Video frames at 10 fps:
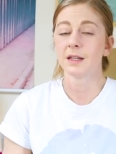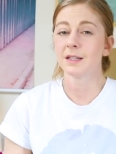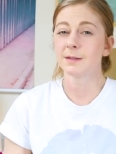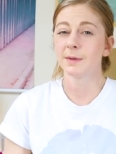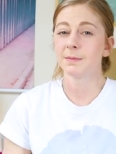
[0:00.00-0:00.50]

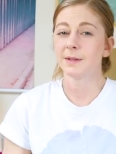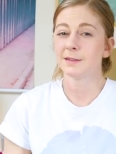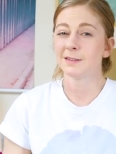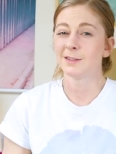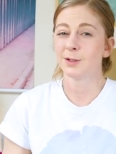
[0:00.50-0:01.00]
This might
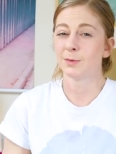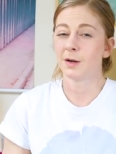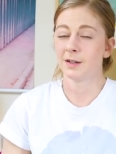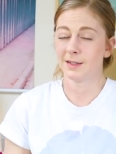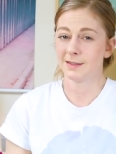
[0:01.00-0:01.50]
be too
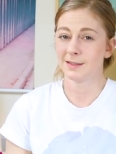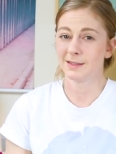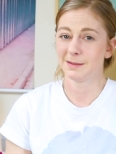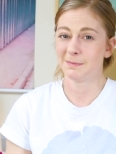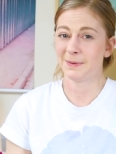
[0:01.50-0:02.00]

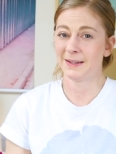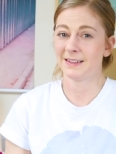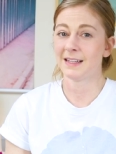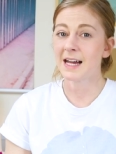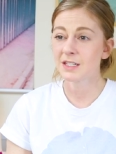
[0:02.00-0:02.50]
honest, but
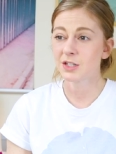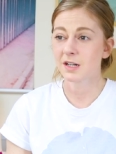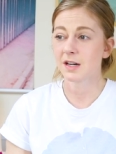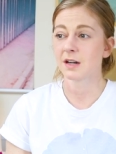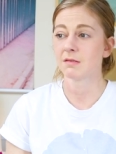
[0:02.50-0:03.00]
last
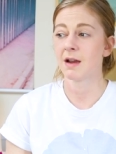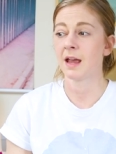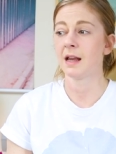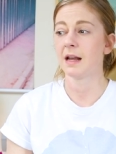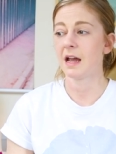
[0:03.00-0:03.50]
year
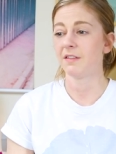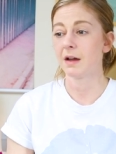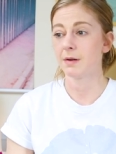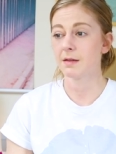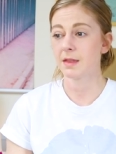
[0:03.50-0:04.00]
when I
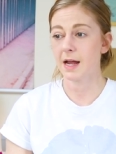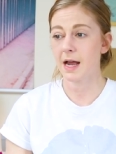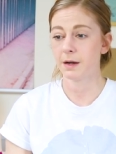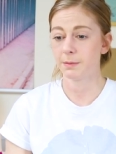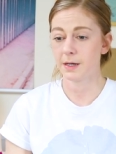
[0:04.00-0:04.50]
found out that I
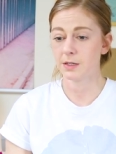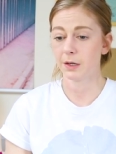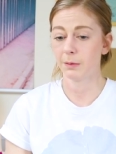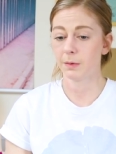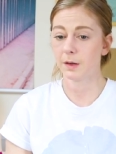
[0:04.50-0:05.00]
had a brain
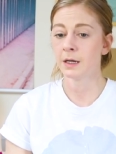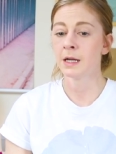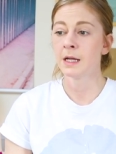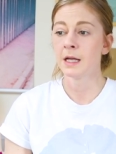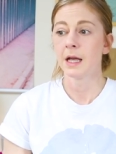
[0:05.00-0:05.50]
tumor,
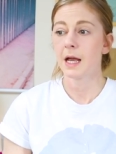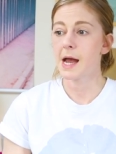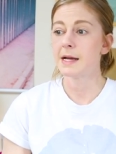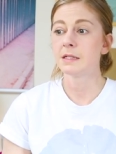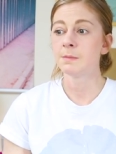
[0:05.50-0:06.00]

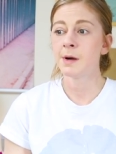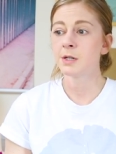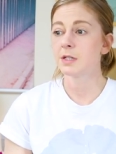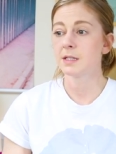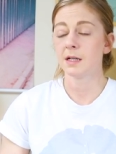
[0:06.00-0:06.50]
as
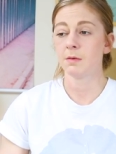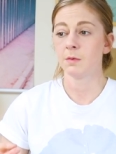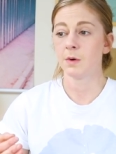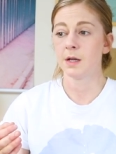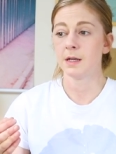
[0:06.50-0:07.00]
much as it
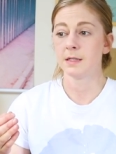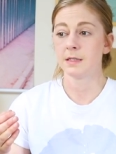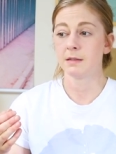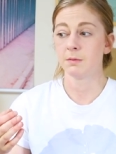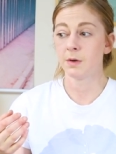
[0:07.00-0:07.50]

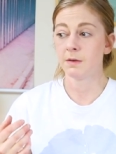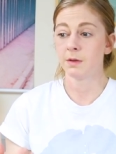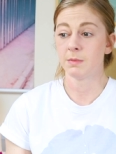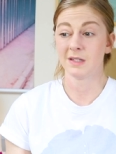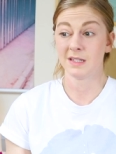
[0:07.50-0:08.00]
was one of
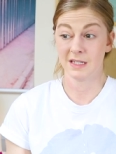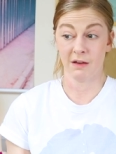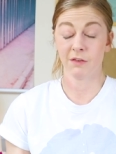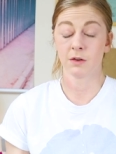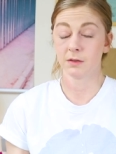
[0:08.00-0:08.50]
the most
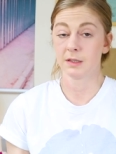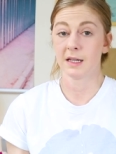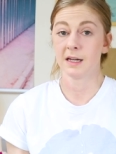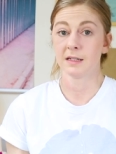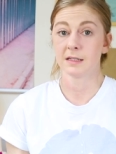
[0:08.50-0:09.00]
difficult
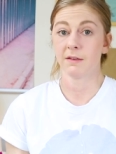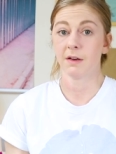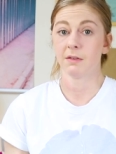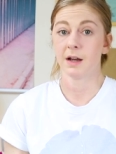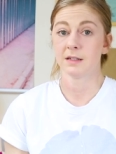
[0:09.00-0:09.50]
things I've
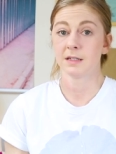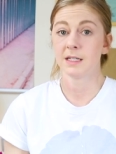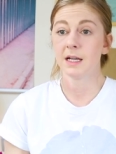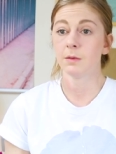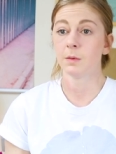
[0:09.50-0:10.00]
ever had to
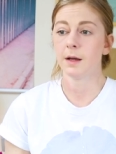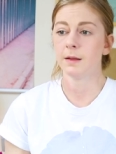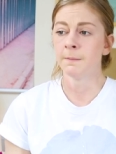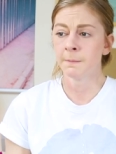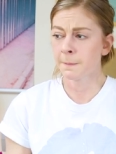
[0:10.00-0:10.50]
deal
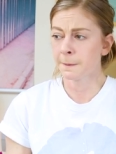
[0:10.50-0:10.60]
with,